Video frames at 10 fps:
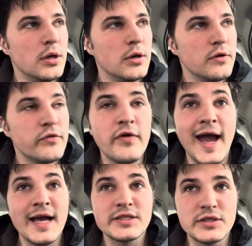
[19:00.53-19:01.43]

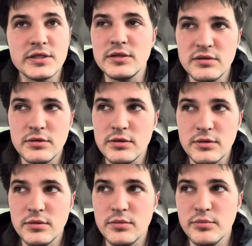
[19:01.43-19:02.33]
fast
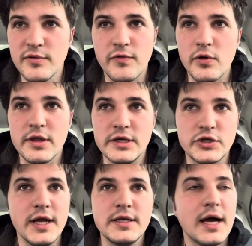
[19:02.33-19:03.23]
before the
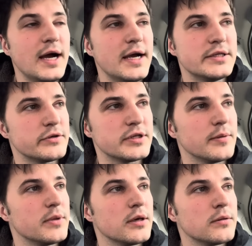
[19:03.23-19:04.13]
trend dies or
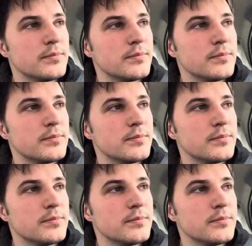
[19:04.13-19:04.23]
something.